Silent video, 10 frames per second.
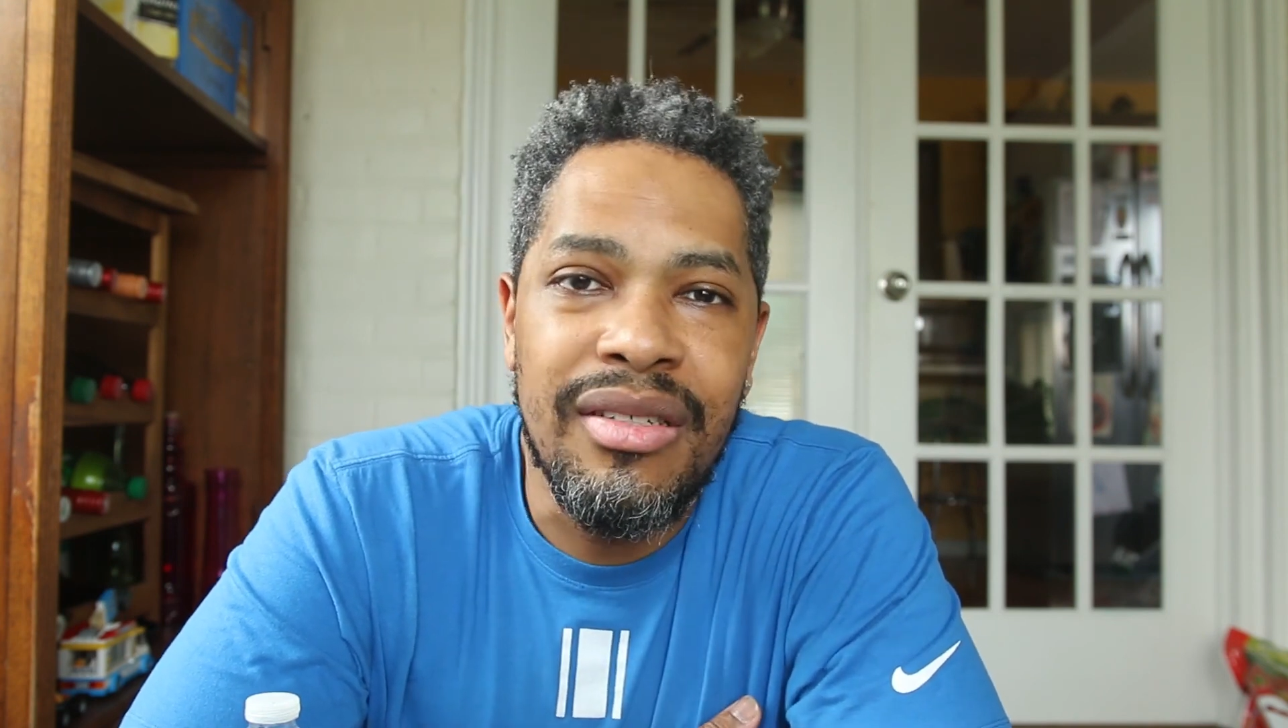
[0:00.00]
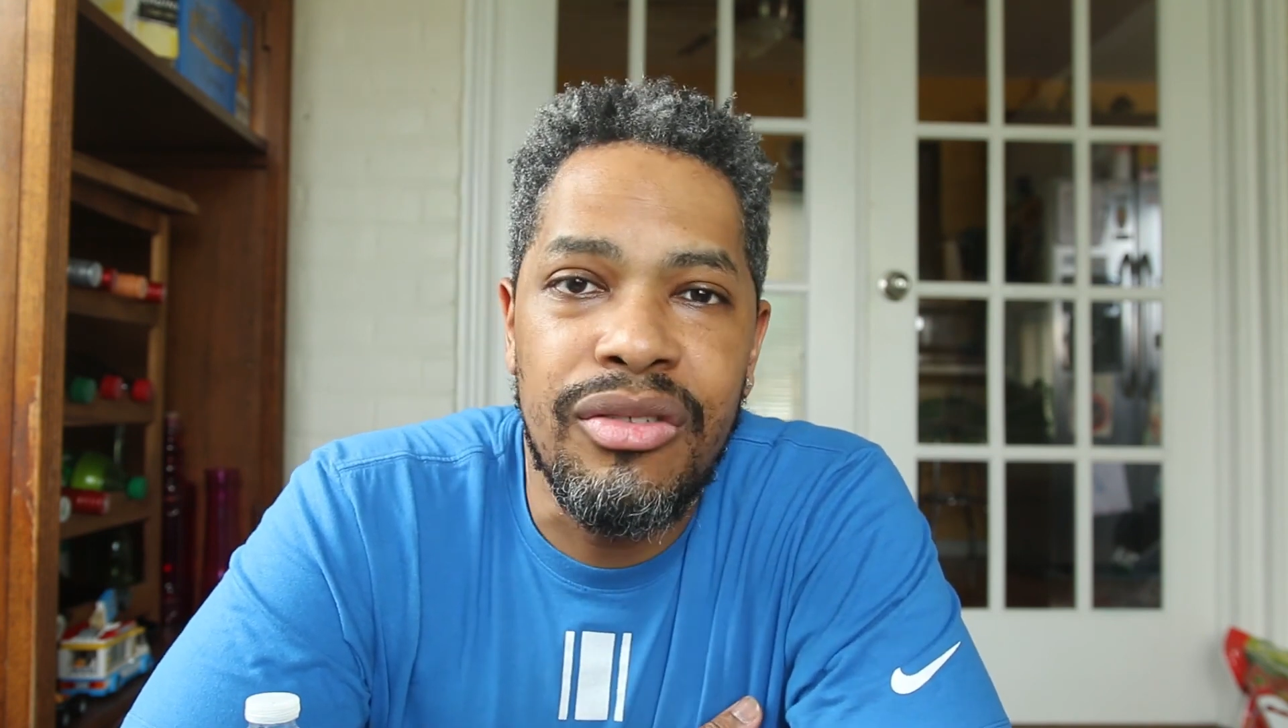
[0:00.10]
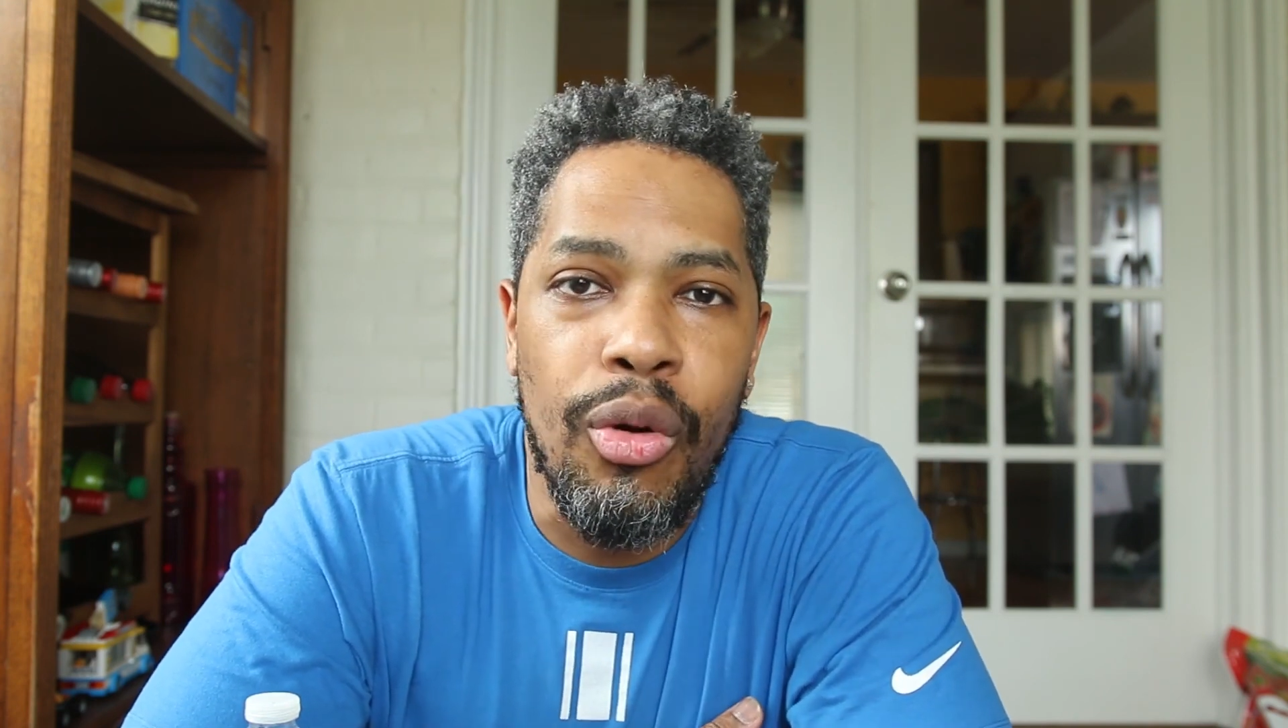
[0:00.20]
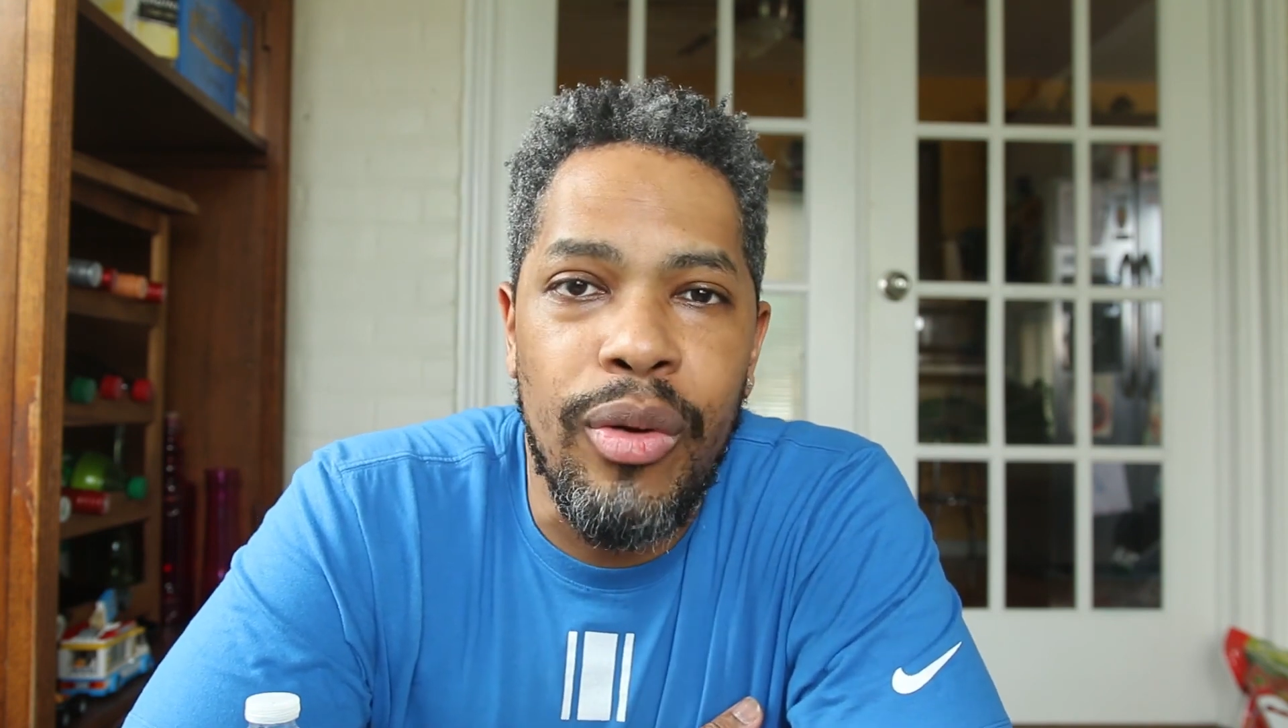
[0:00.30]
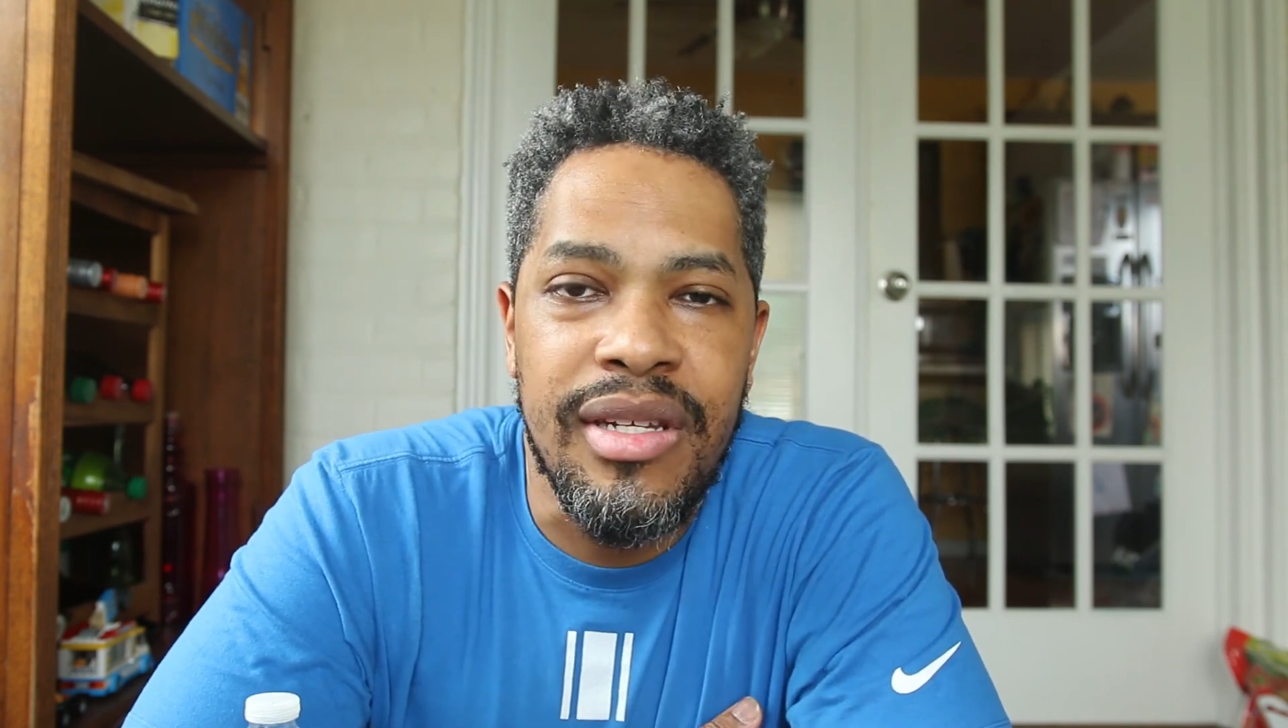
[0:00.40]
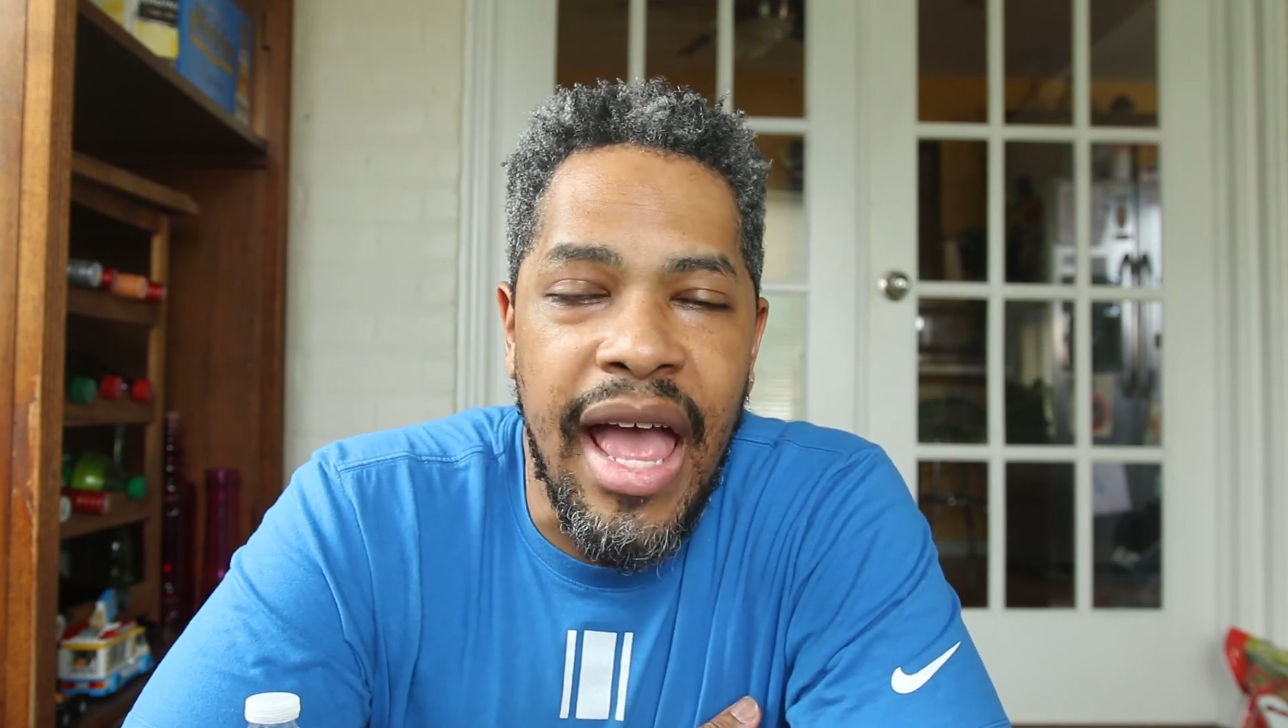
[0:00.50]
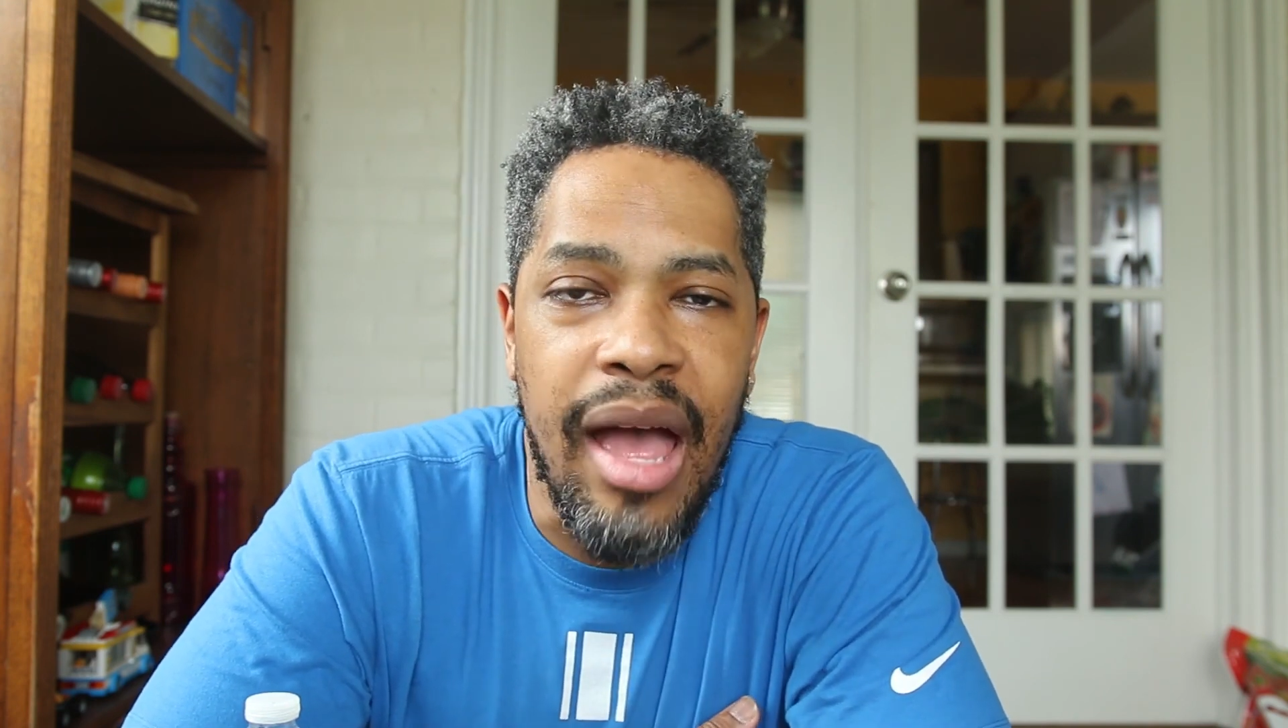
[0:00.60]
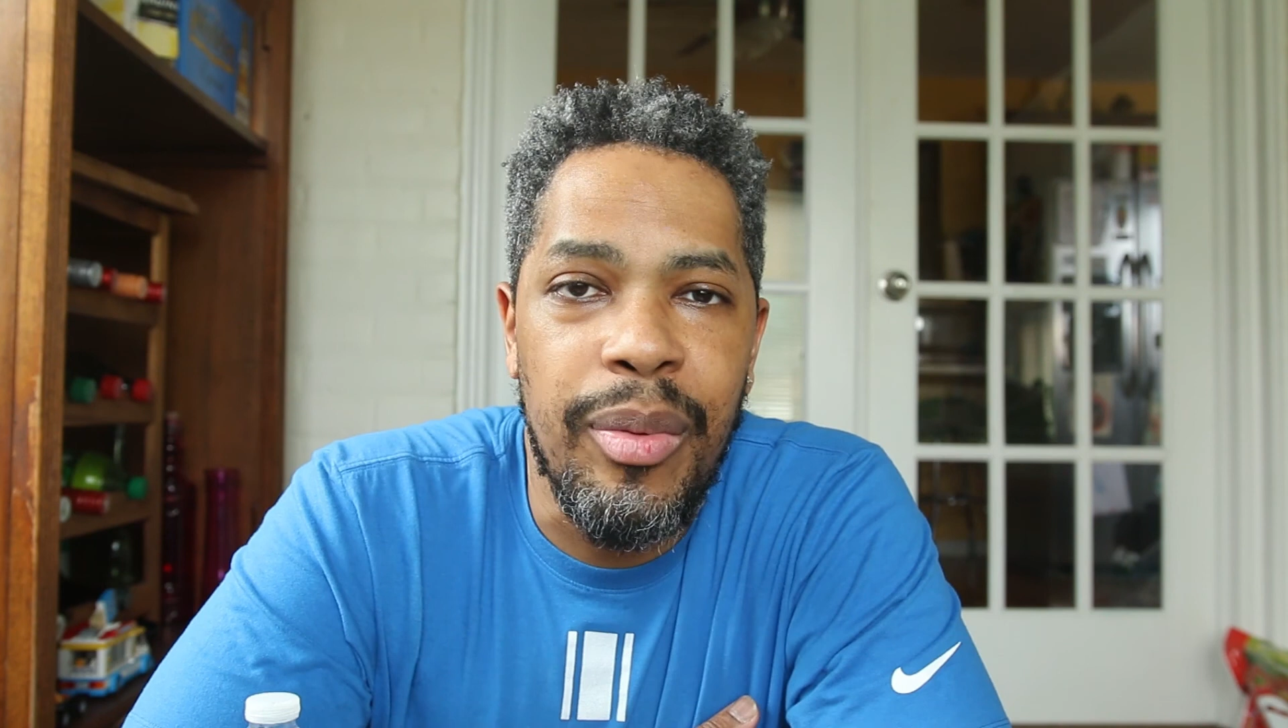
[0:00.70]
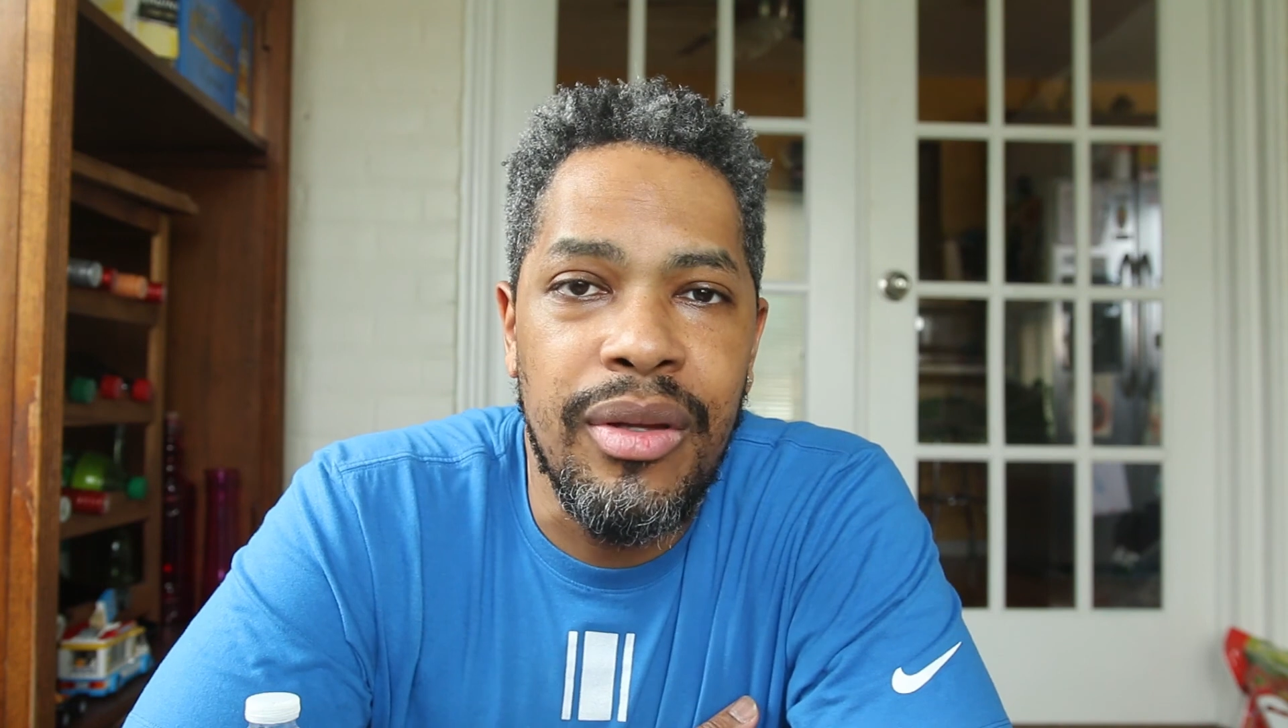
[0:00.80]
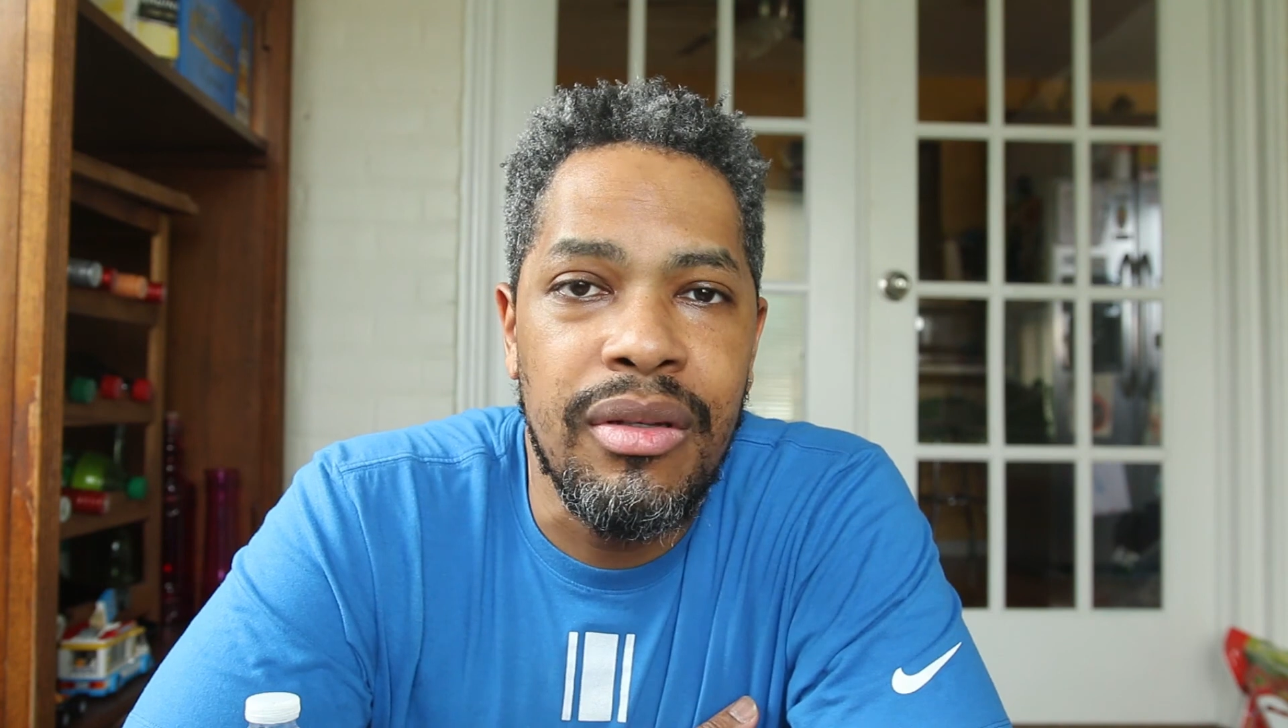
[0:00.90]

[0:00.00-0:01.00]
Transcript: stories happen,